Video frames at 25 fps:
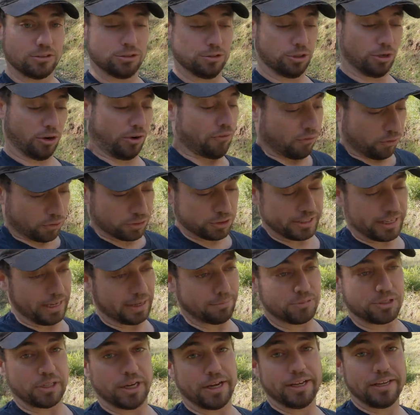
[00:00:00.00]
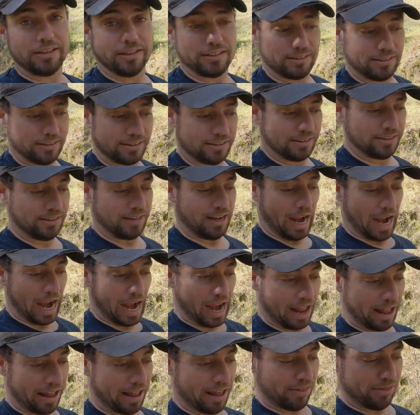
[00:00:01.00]
to your first campsite
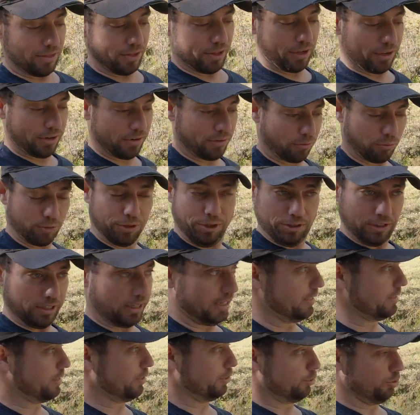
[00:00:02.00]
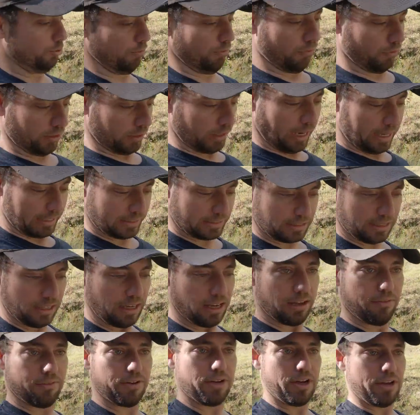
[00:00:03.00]
and then realize that you forgot
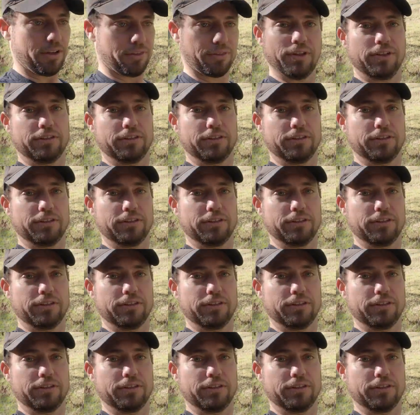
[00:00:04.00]
stuff,